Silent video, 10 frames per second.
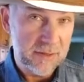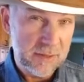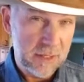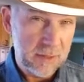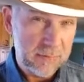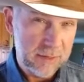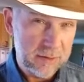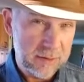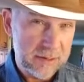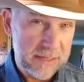you can better
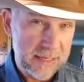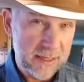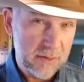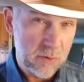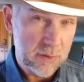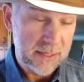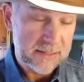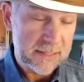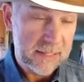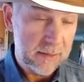understand the ORAC
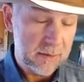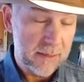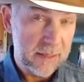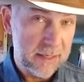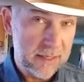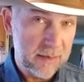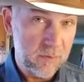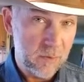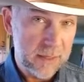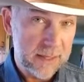scale
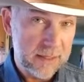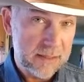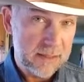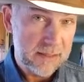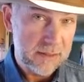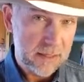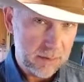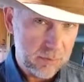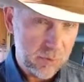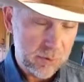and why it's
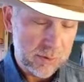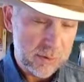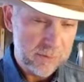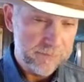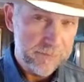important.